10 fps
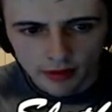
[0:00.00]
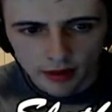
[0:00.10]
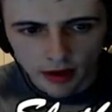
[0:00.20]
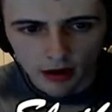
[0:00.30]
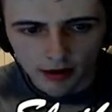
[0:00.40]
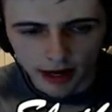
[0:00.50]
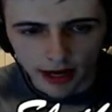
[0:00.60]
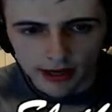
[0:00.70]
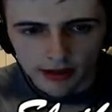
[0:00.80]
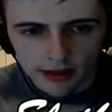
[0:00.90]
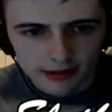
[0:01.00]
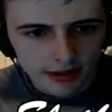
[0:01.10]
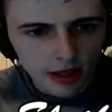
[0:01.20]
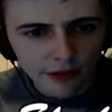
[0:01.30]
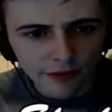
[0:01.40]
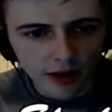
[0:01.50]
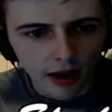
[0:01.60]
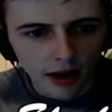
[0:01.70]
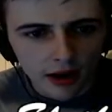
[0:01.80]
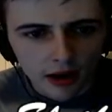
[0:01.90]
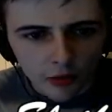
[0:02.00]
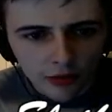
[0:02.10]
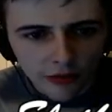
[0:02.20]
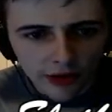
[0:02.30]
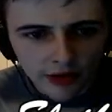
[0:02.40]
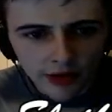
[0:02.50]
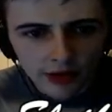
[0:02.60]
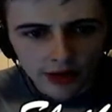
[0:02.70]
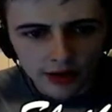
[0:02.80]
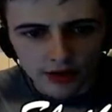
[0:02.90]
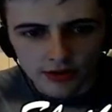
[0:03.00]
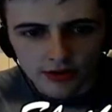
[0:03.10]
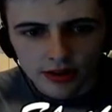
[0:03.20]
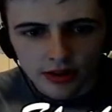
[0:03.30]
Okay, so so far, we found no dungeons.